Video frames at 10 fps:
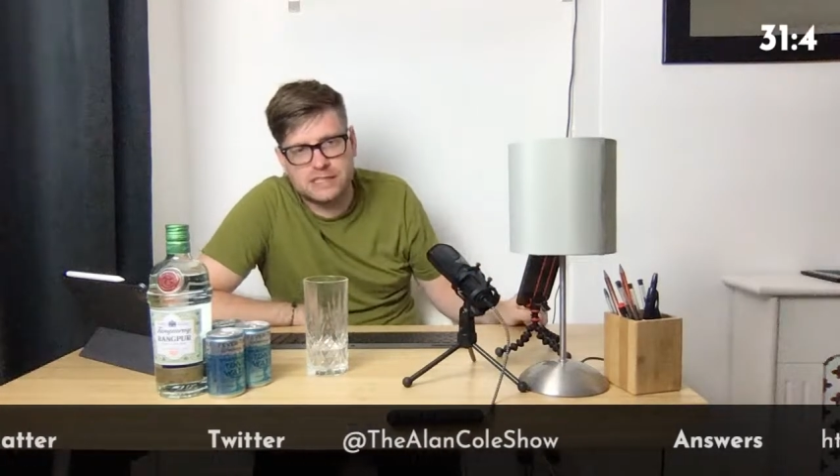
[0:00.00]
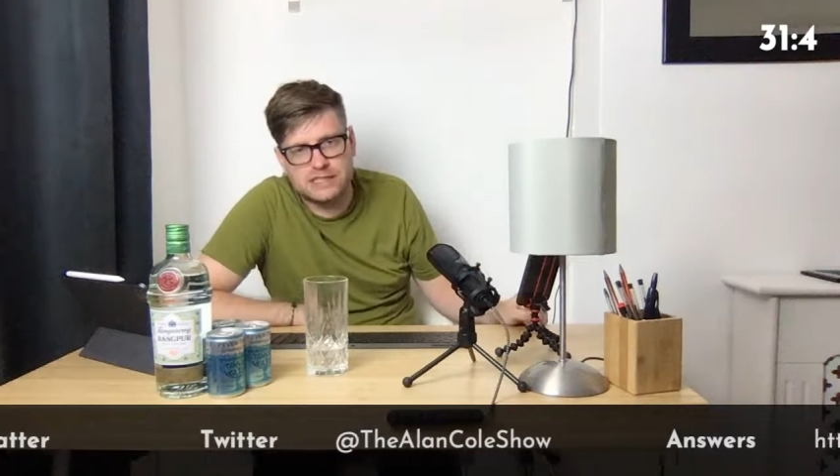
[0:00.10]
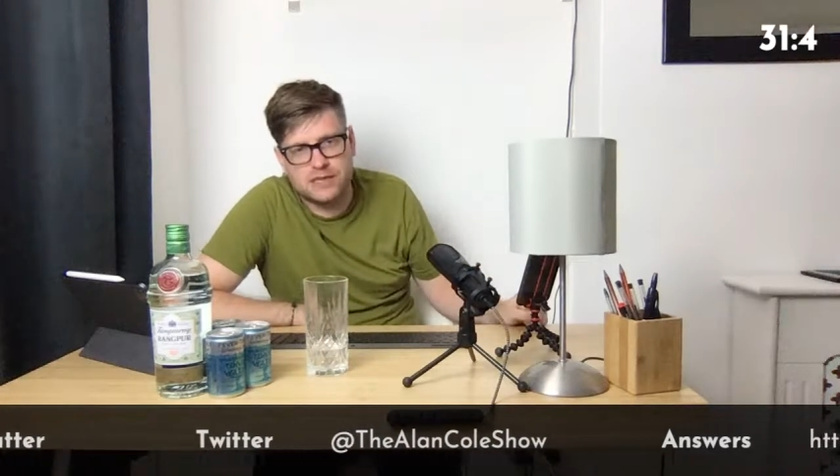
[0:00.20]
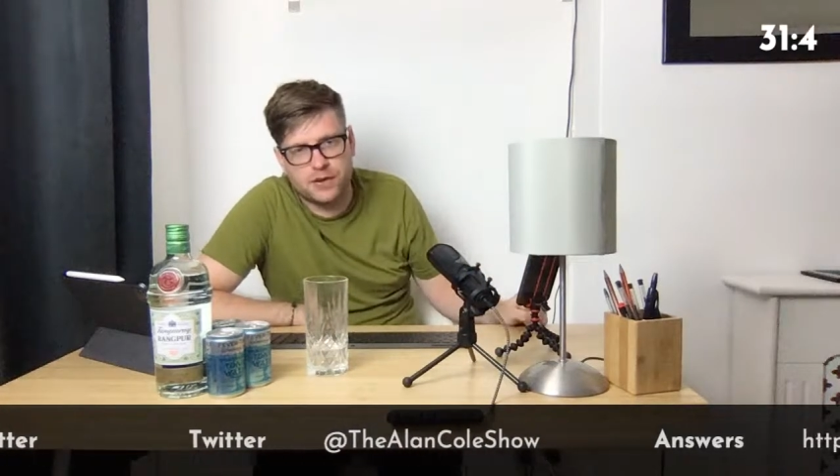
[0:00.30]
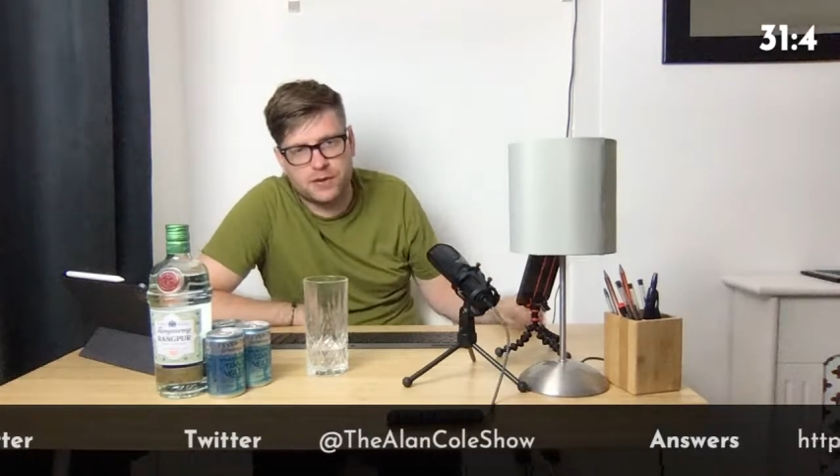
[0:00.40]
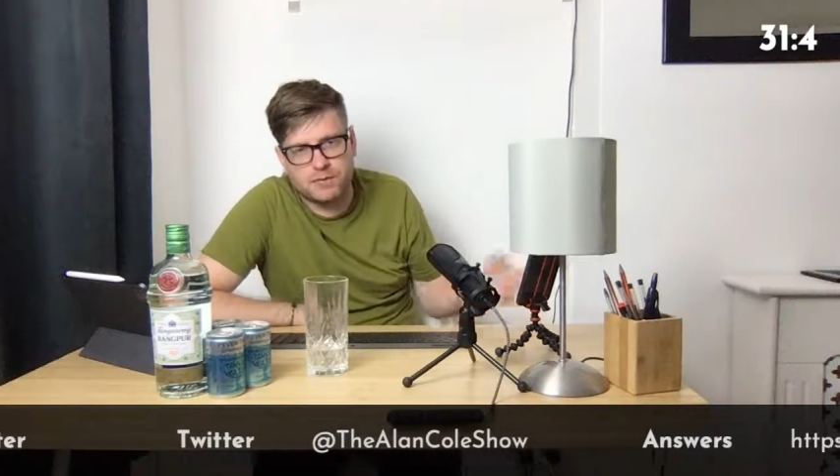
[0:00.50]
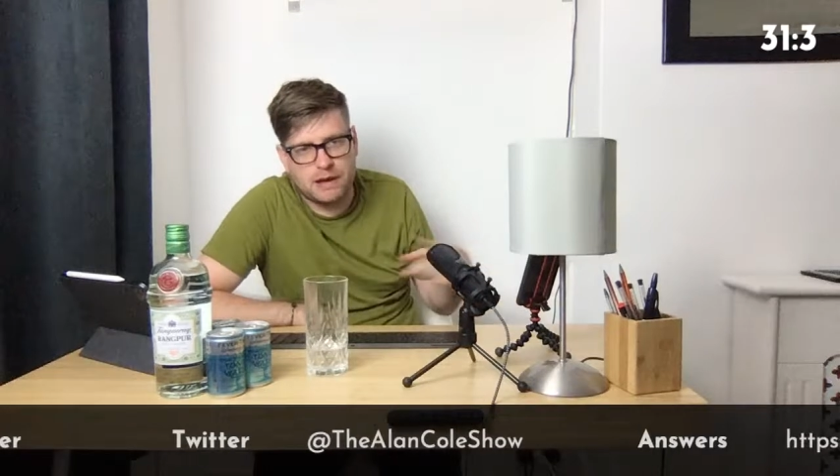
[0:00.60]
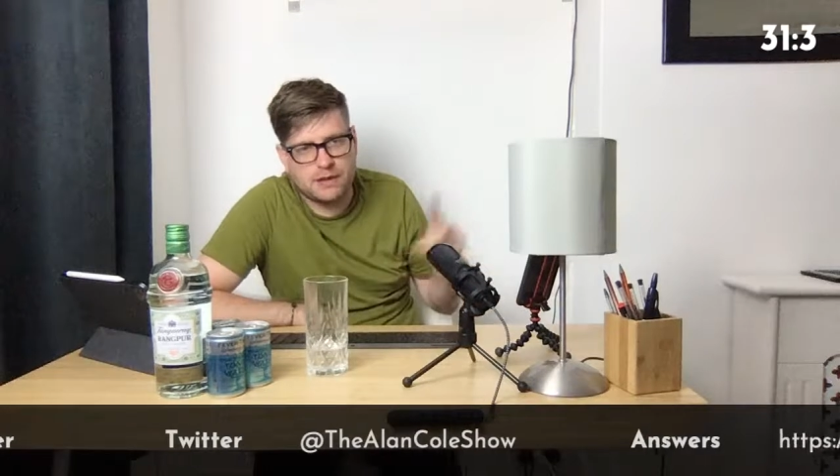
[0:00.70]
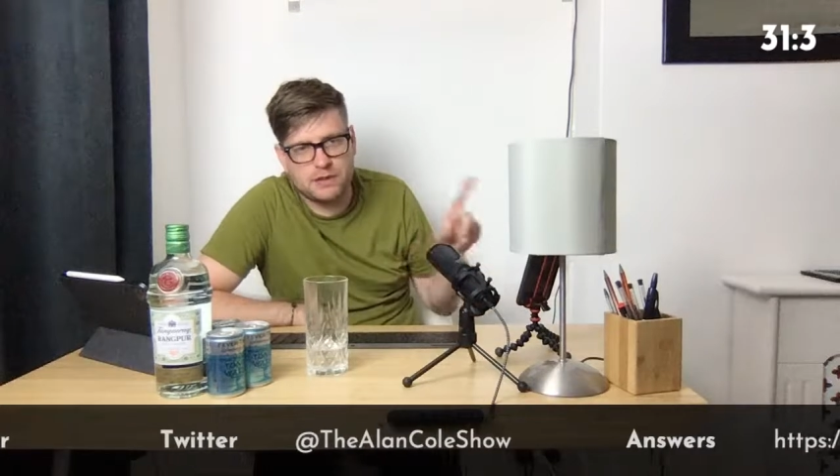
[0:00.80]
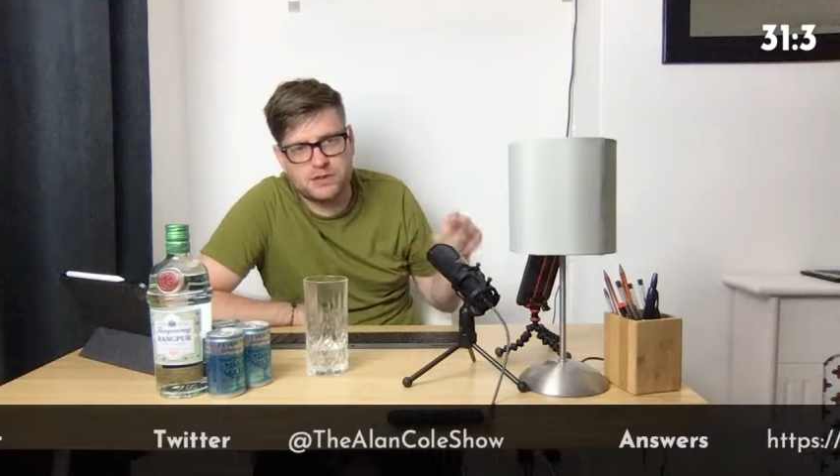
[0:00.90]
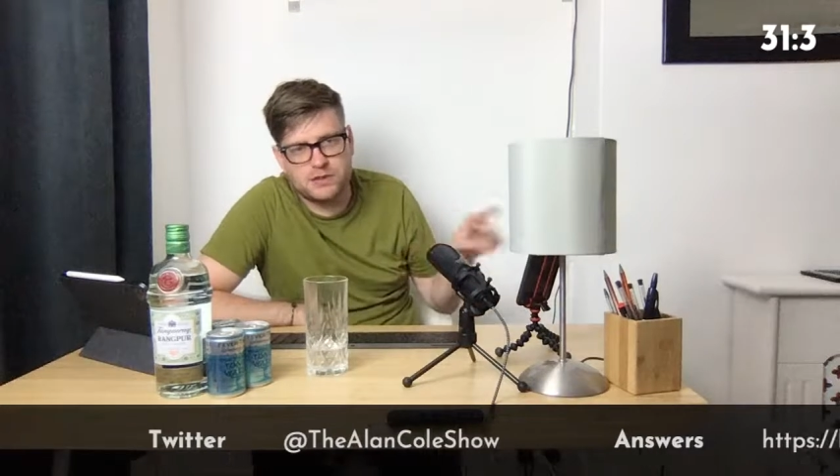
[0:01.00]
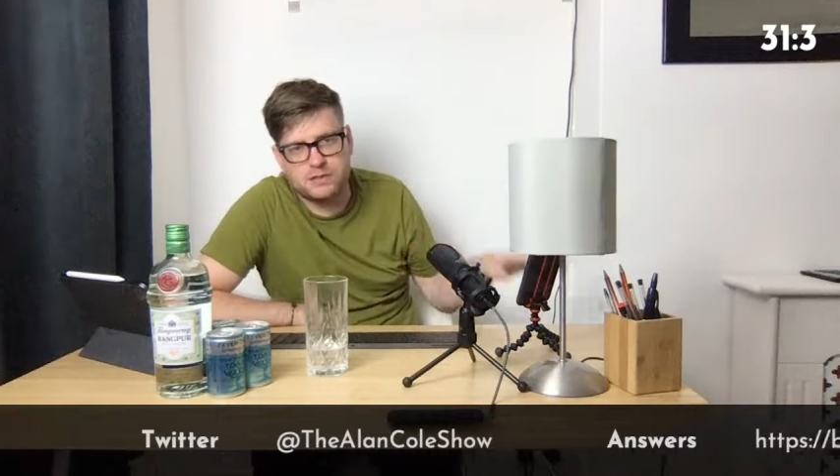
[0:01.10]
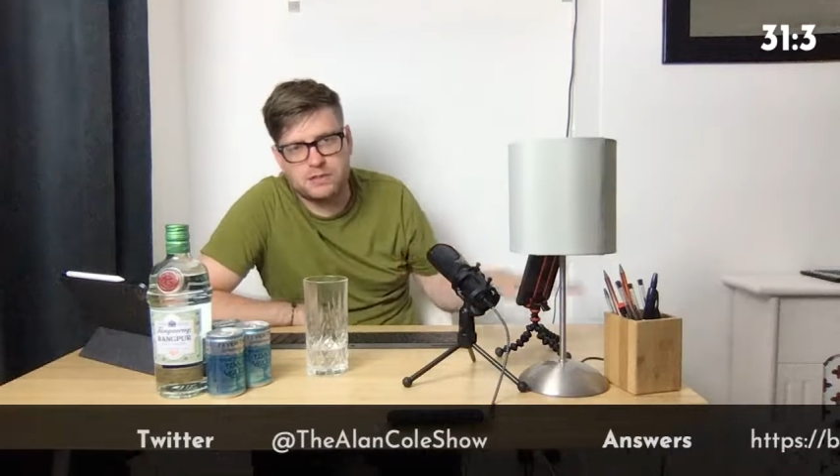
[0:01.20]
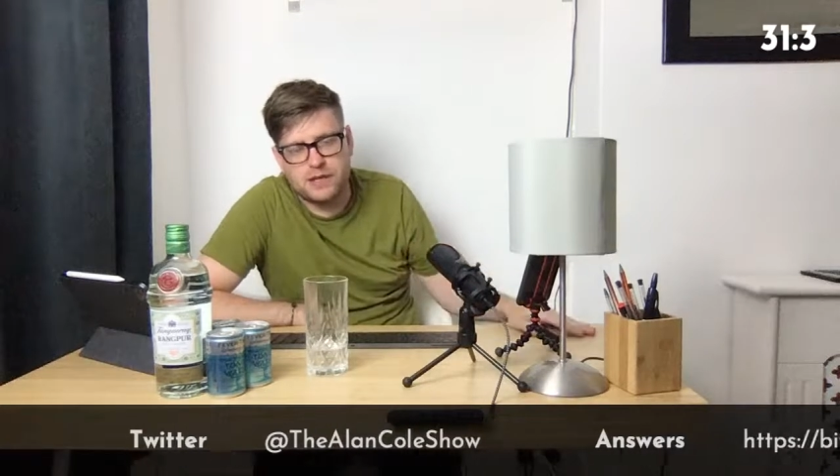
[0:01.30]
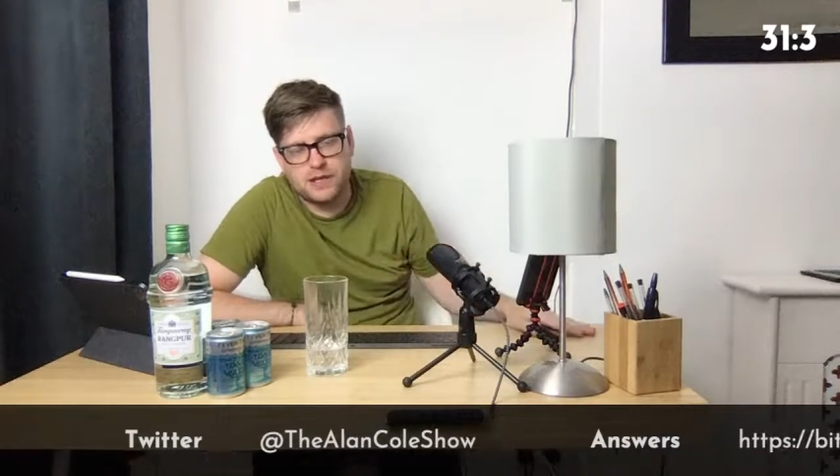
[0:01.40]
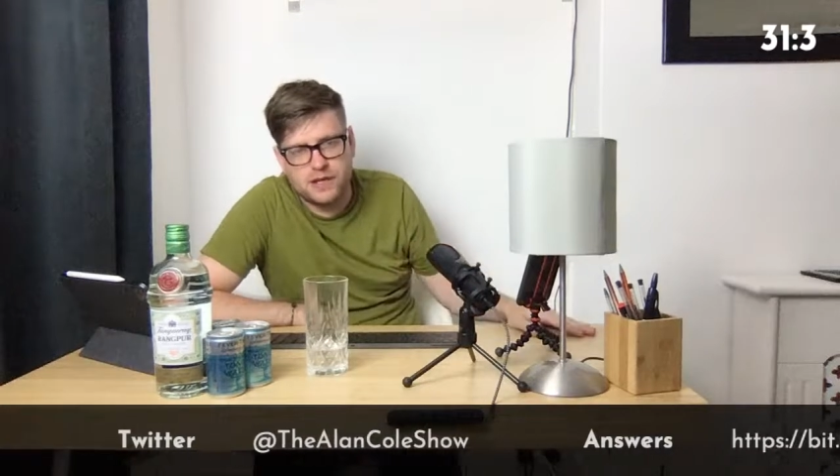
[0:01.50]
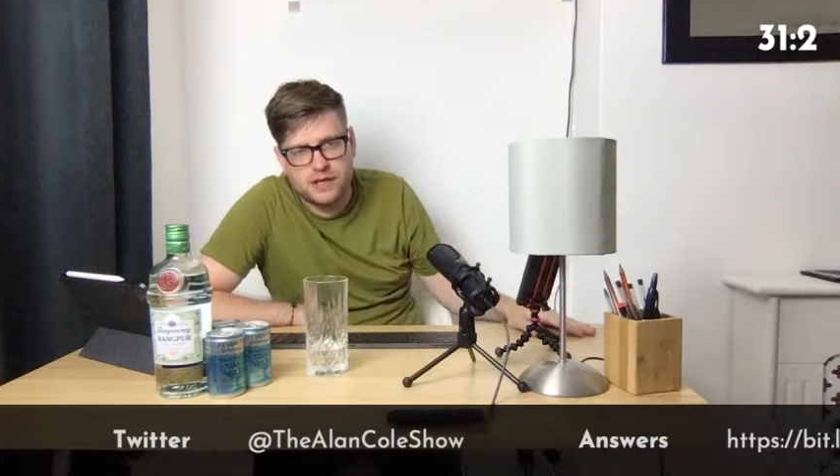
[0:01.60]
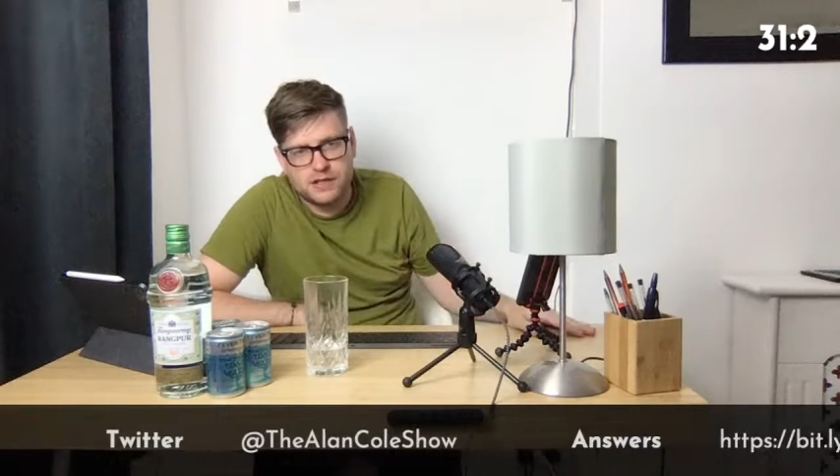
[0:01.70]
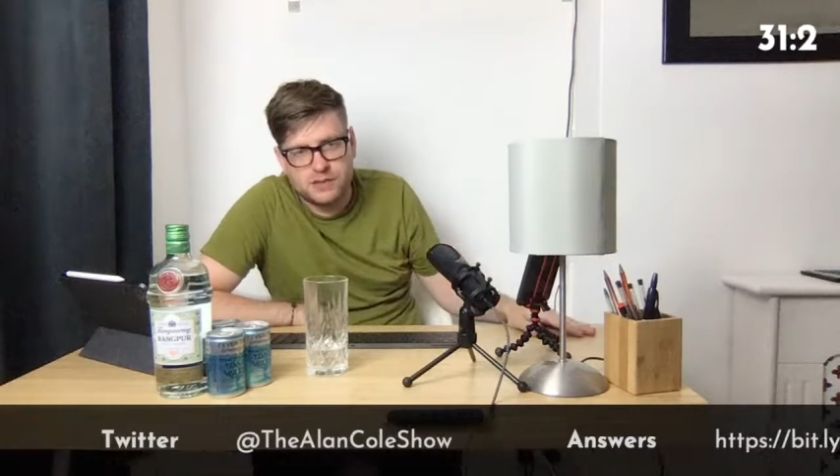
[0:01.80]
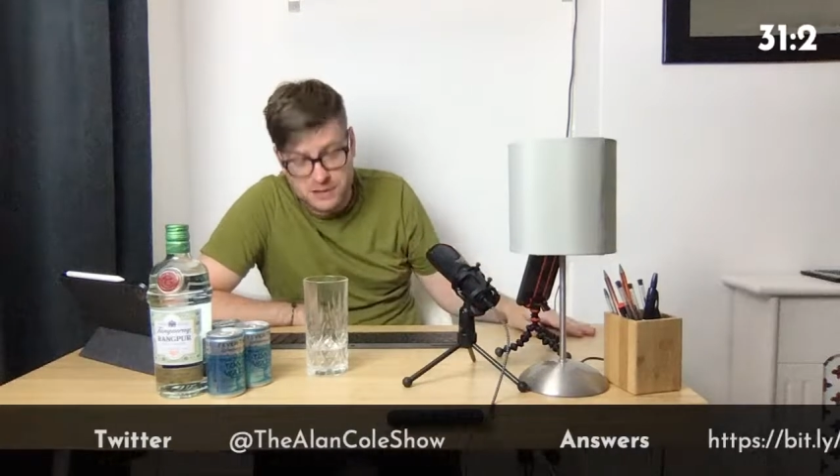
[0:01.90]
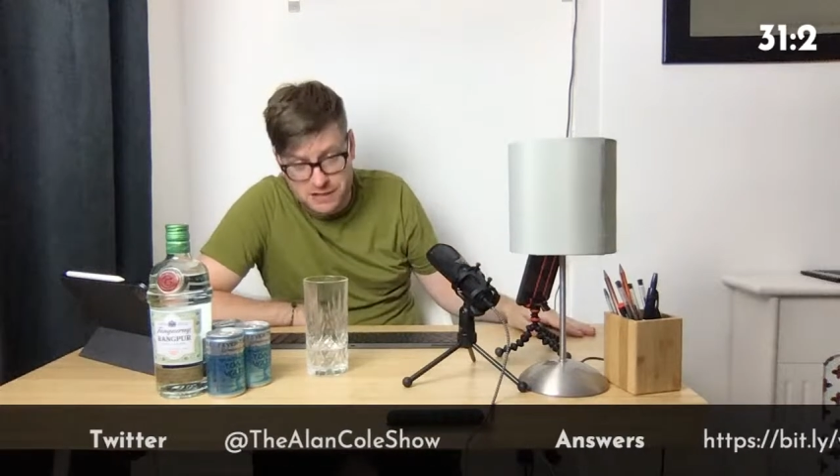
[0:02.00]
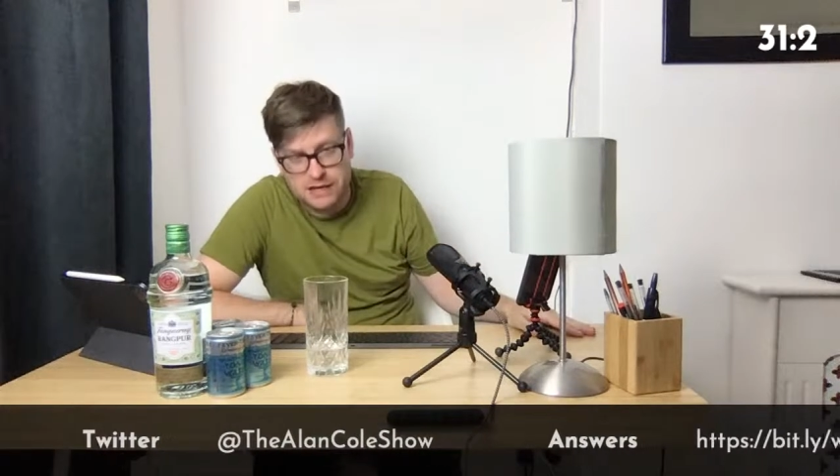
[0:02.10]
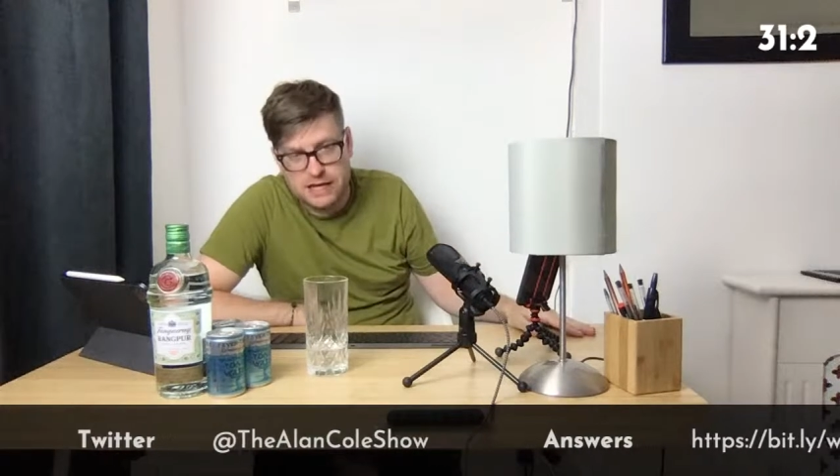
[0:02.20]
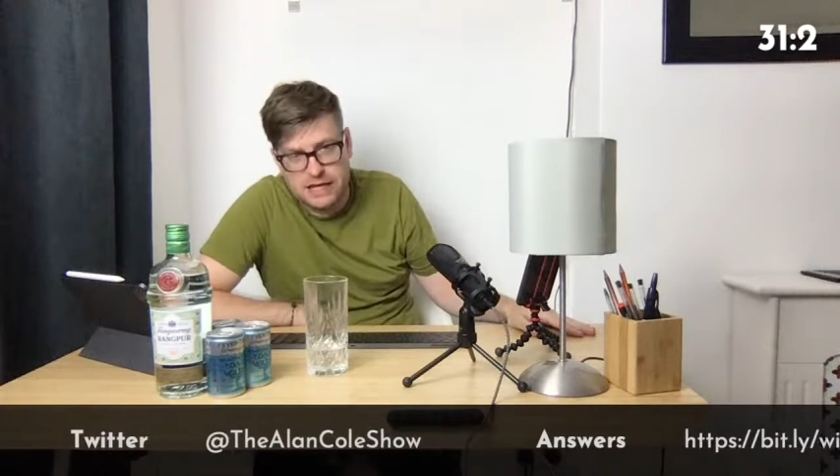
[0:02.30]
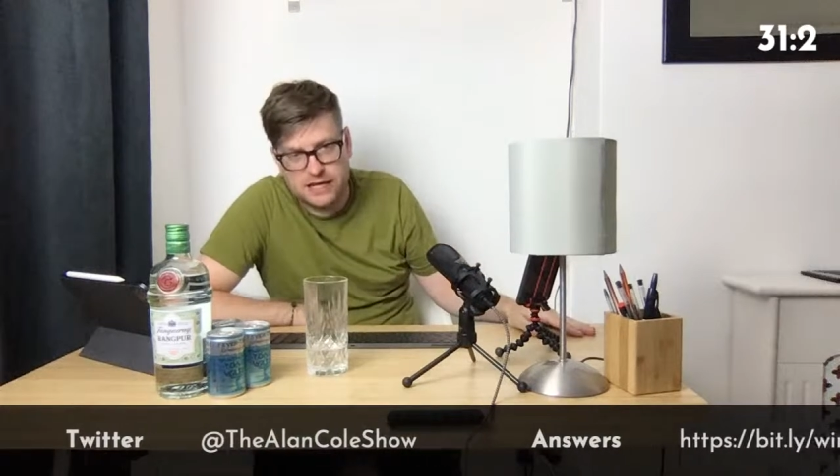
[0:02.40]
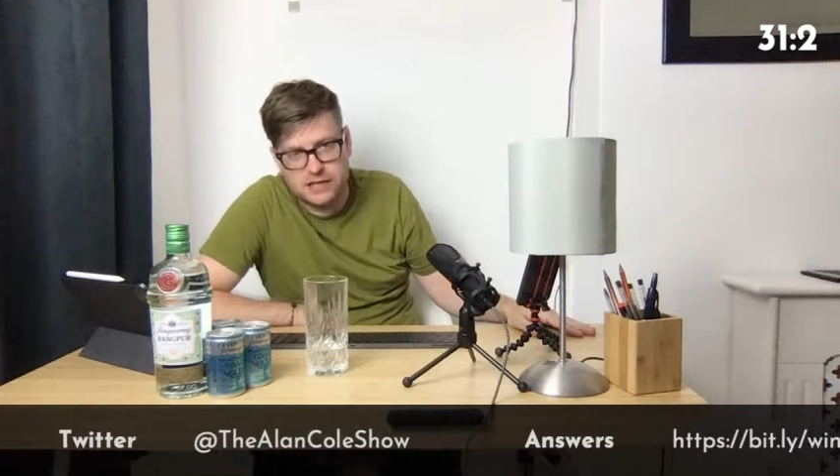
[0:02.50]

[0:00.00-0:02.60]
So about those two, specifically